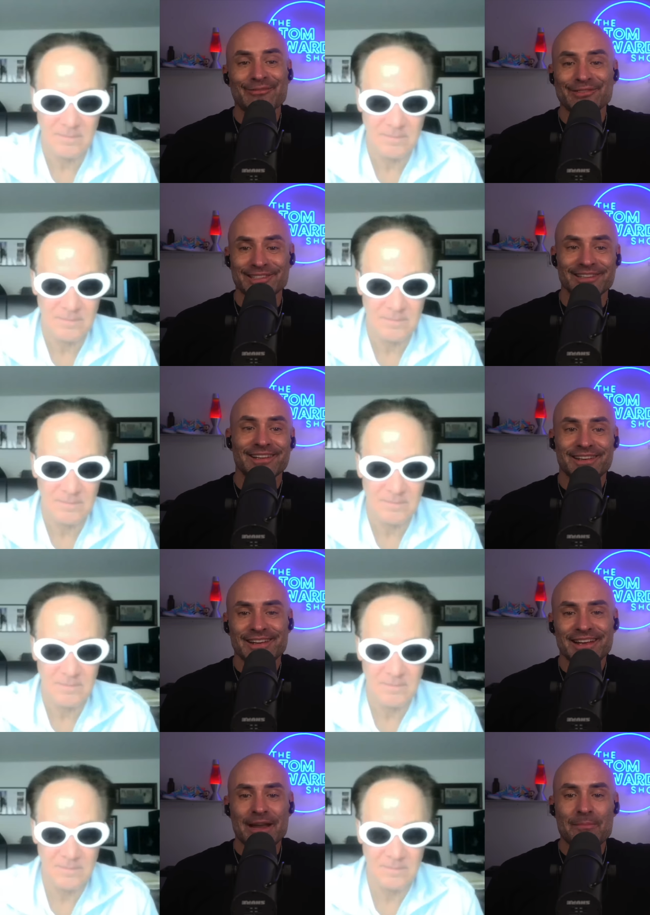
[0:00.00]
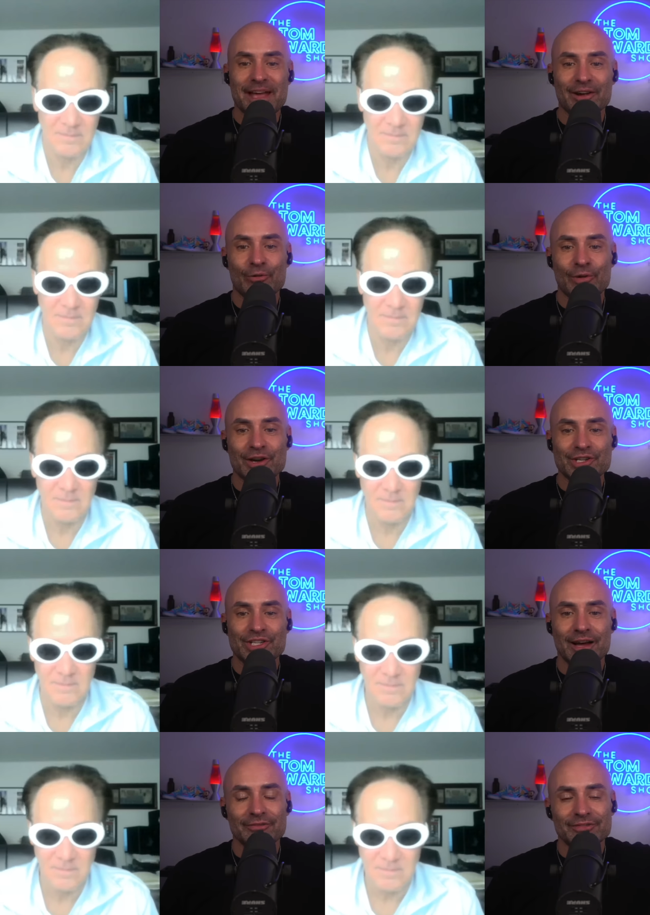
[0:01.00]
Speaker 1: to kind of make a career
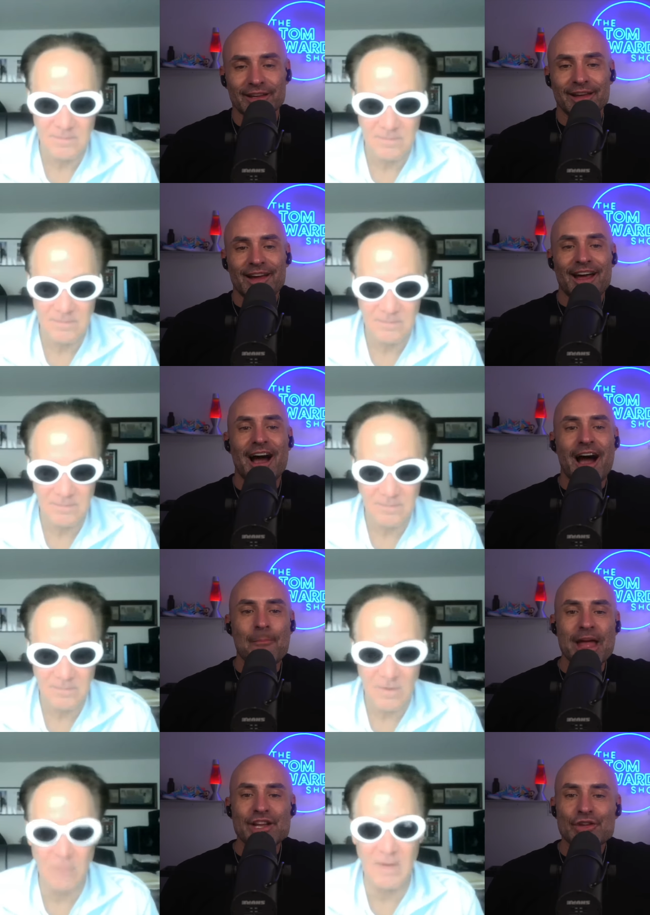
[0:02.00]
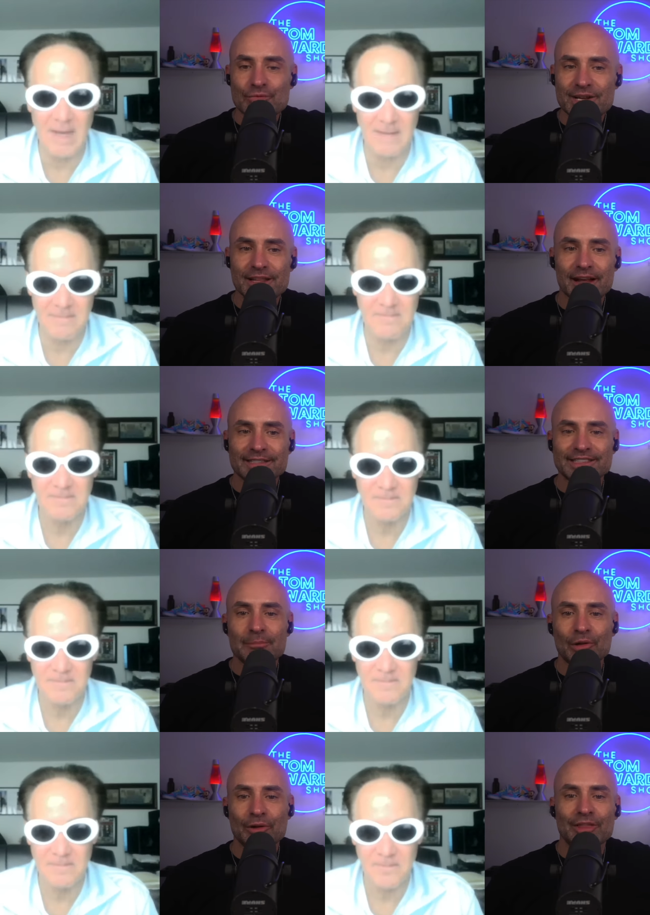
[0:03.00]
shift. Um, and you okay. did a
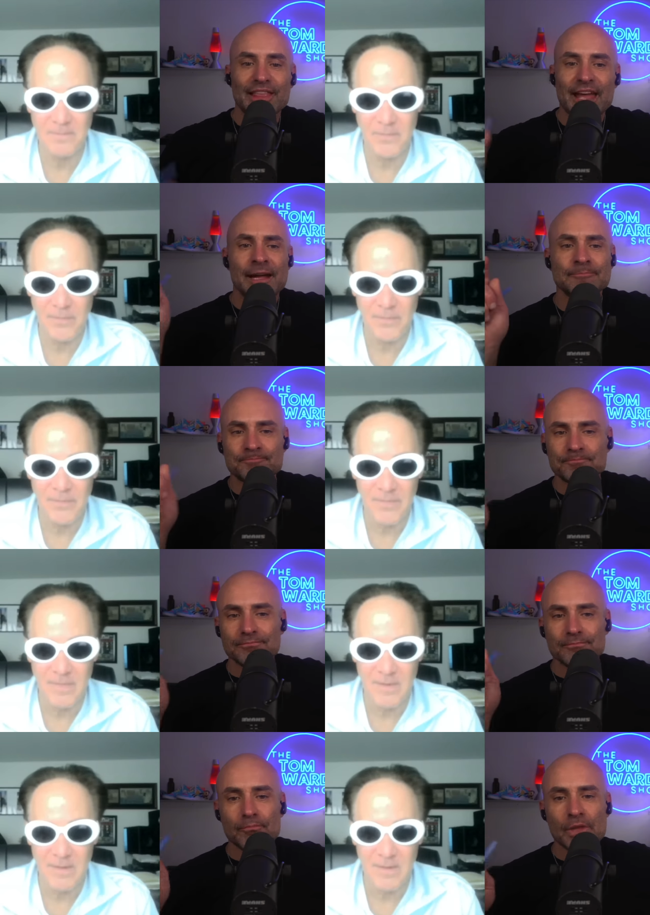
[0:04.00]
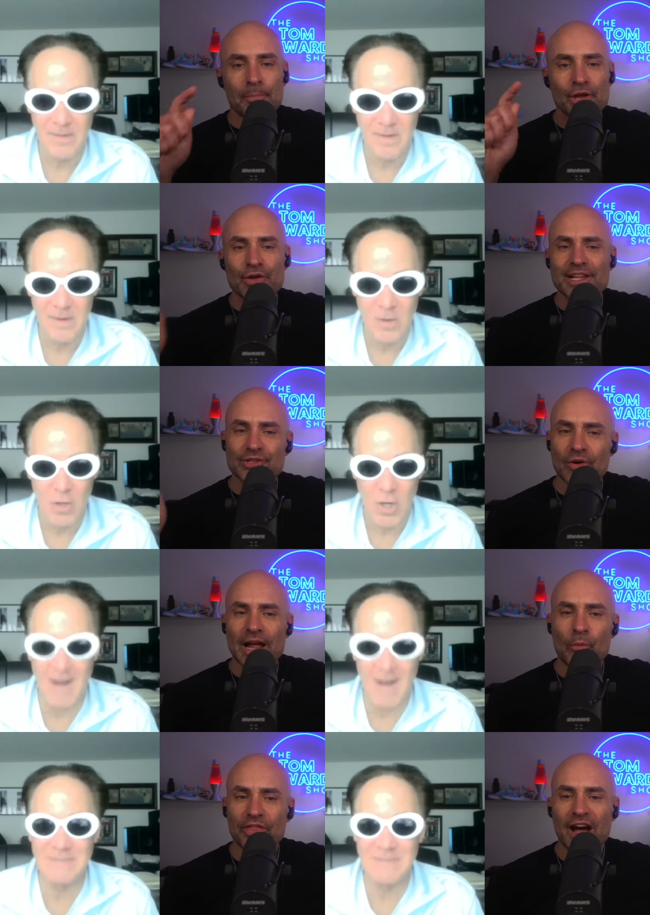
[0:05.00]
similar thing. But you didn't start out
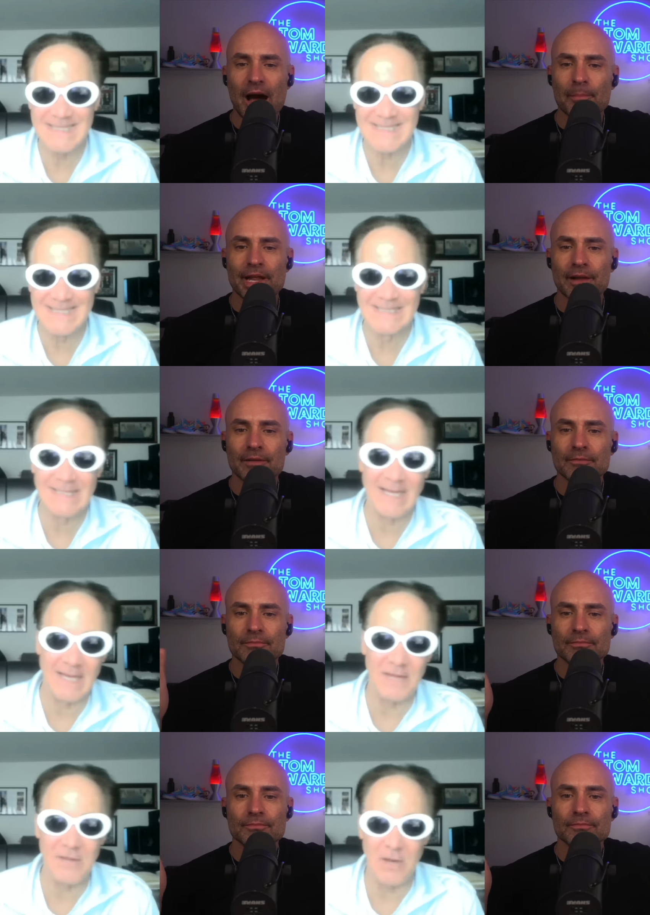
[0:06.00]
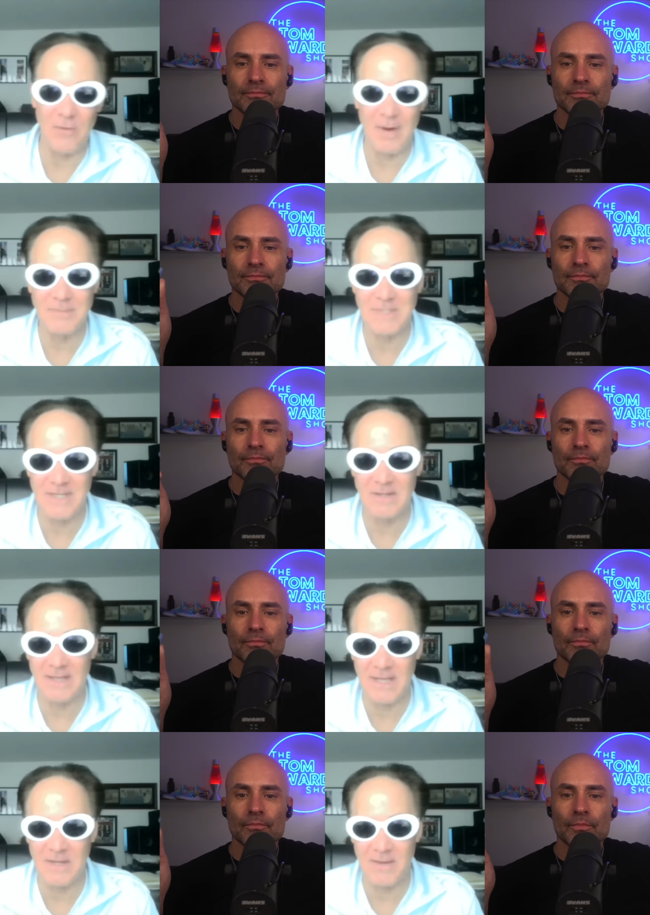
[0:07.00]
with
Speaker 2: I'm comedy. I'm still in it, though. I'm
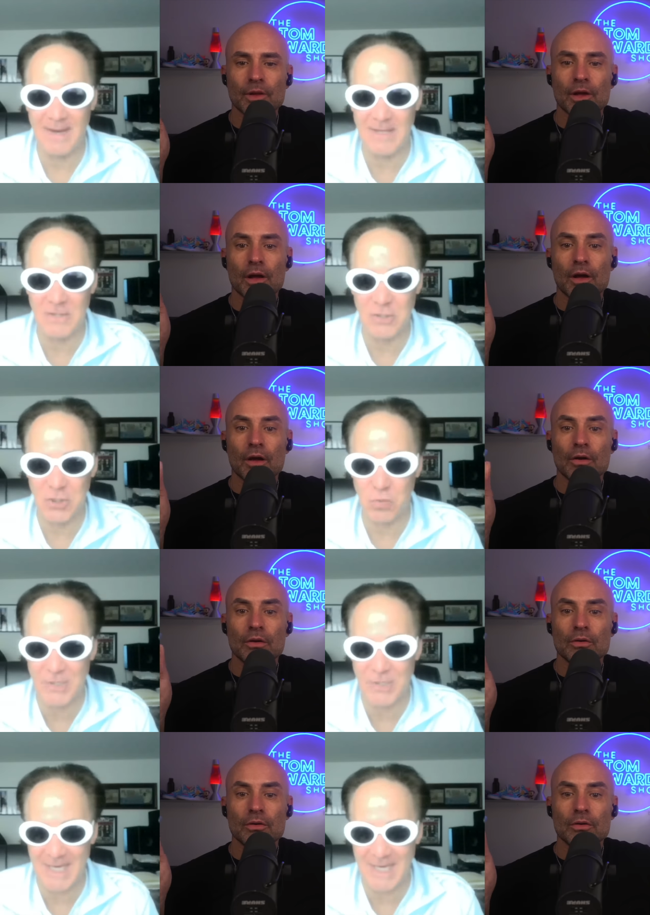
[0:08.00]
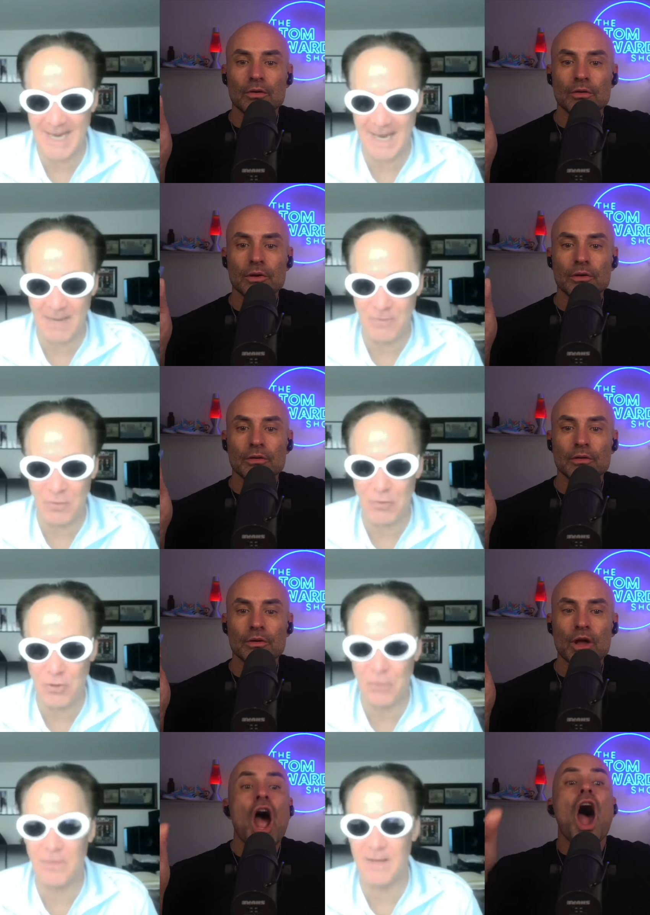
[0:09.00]
still in it, though. I didn't switch and get out. I'm doing
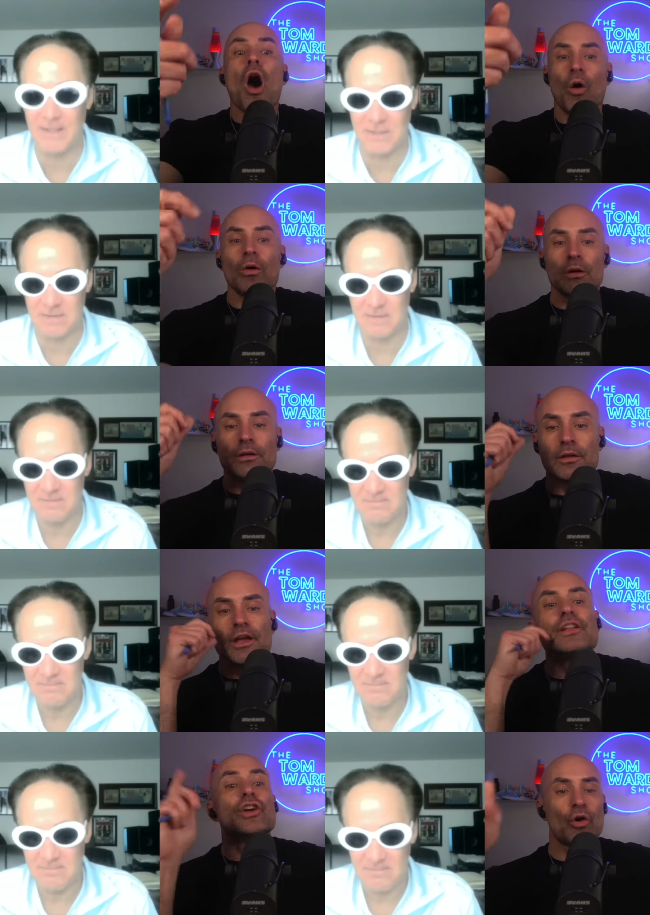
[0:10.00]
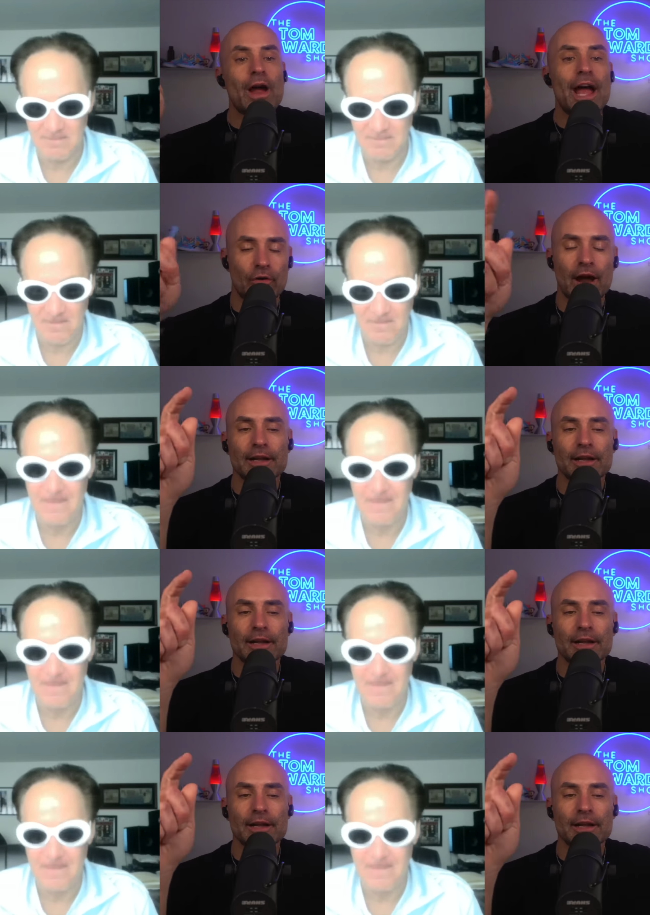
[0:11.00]
Speaker 1: two oh, things. Correct, correct.